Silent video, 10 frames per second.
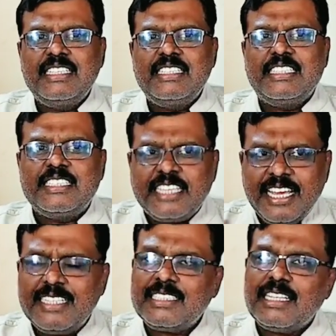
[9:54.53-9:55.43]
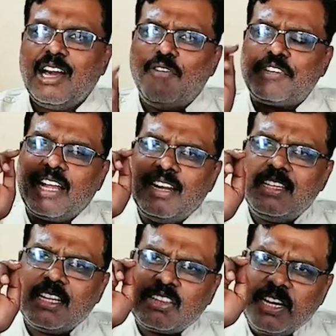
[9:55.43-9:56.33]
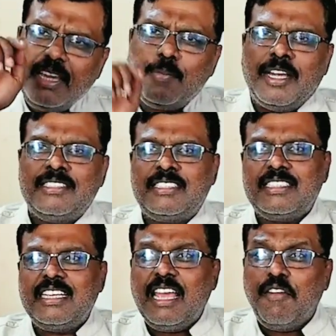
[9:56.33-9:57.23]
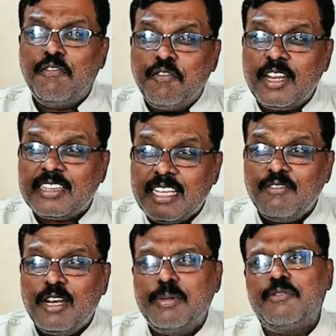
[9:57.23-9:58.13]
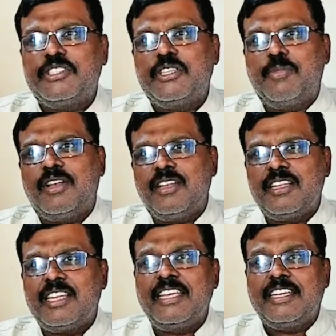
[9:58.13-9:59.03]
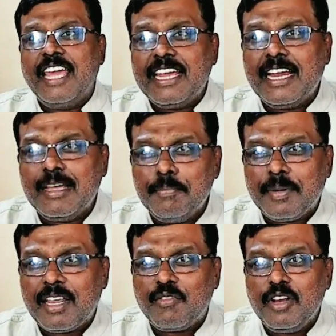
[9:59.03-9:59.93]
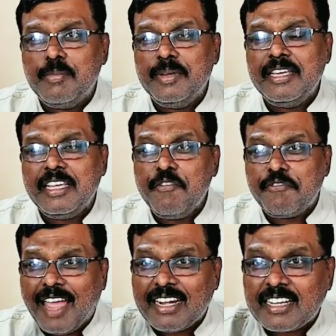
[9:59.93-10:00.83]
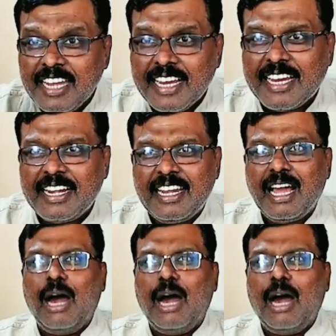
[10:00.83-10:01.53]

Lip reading: She says, after another 3 months, everything will be visible. The naked emperor will be in fact naked.